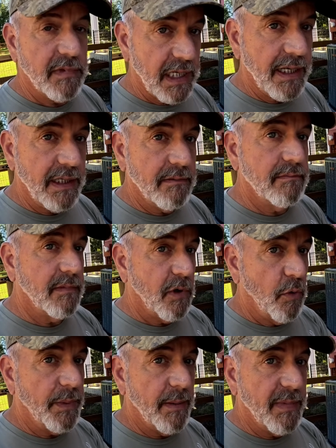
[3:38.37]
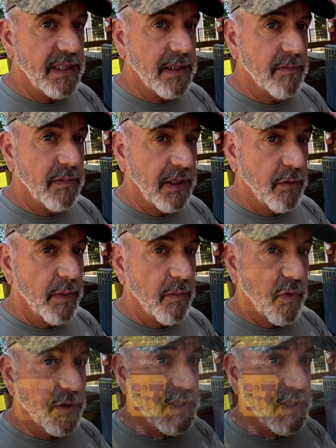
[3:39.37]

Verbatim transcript: Got it? Hope that makes it a little bit more oh,